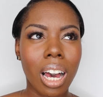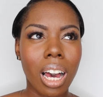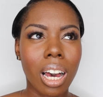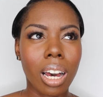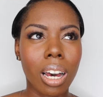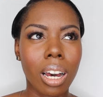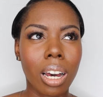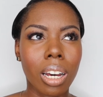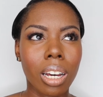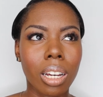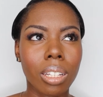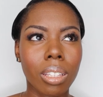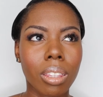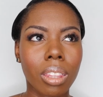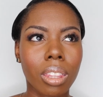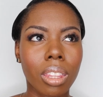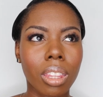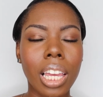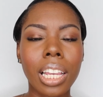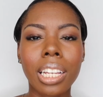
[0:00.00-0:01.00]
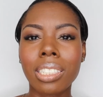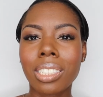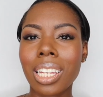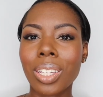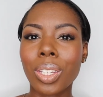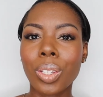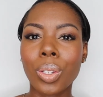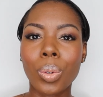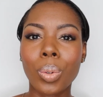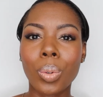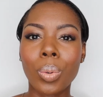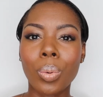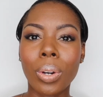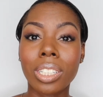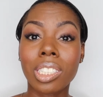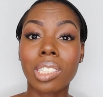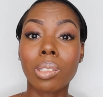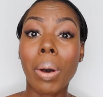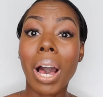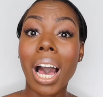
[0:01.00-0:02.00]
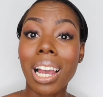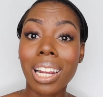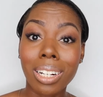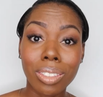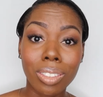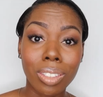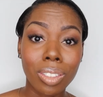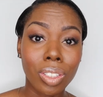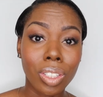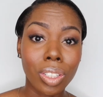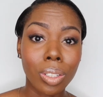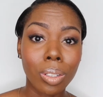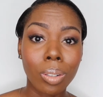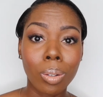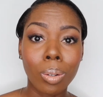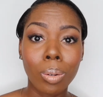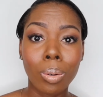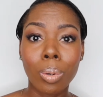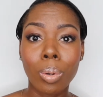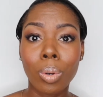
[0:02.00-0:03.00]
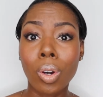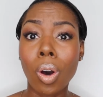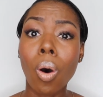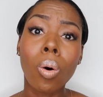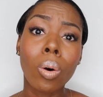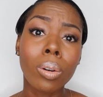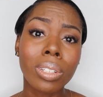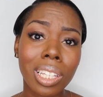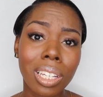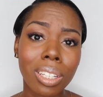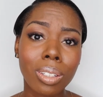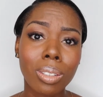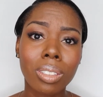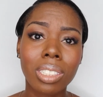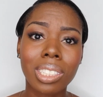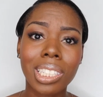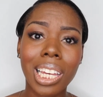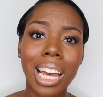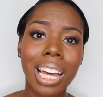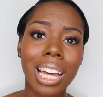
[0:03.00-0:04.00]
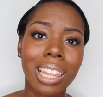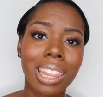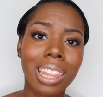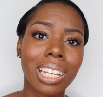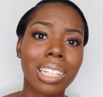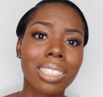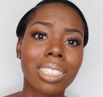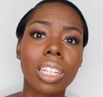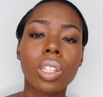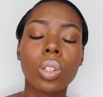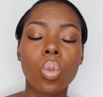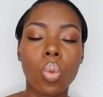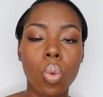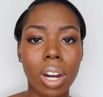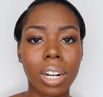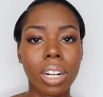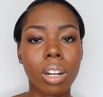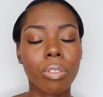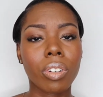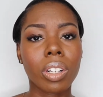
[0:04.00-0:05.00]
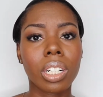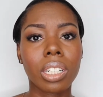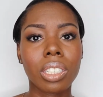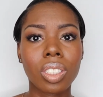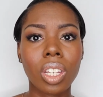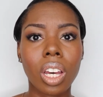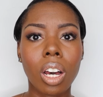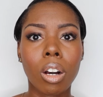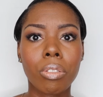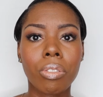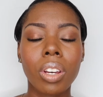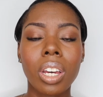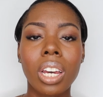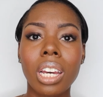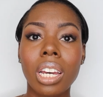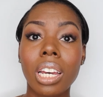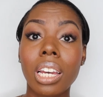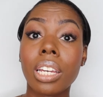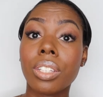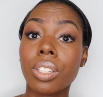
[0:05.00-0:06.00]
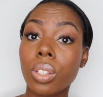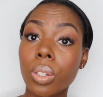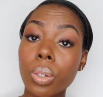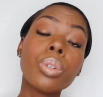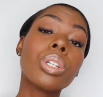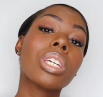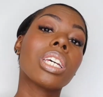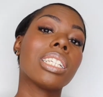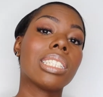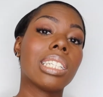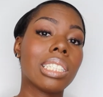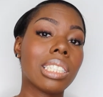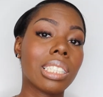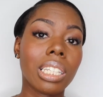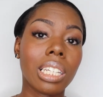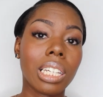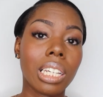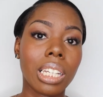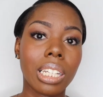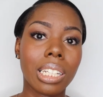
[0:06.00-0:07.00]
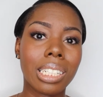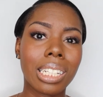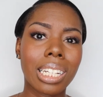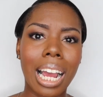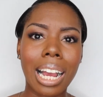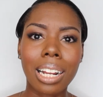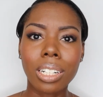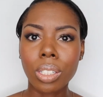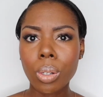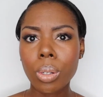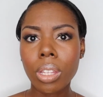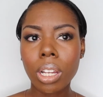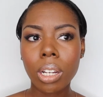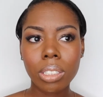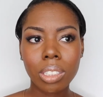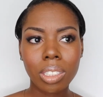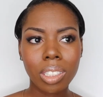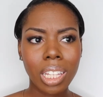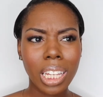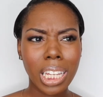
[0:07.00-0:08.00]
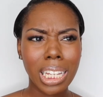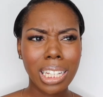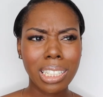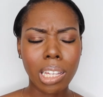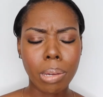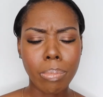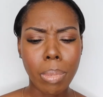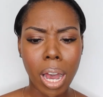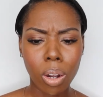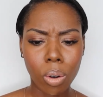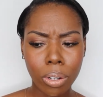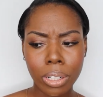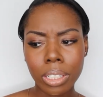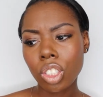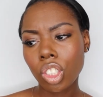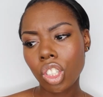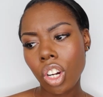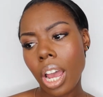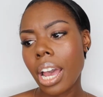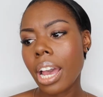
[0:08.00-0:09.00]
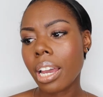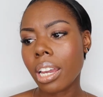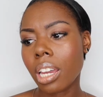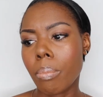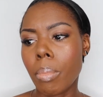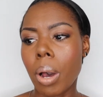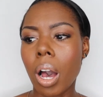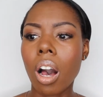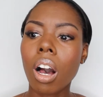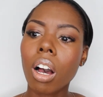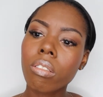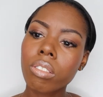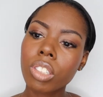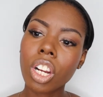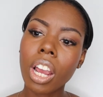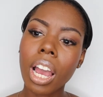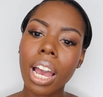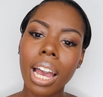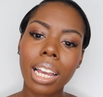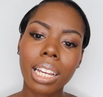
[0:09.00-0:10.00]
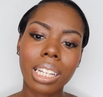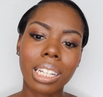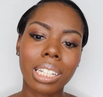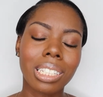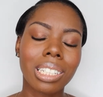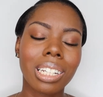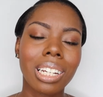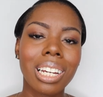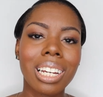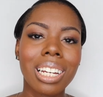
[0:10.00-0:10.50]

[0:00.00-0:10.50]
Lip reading: things that you aspire to do, goals that you set, things that you wanted for yourself. And you get to see, did I do those things? Am I on track? Am I off track? And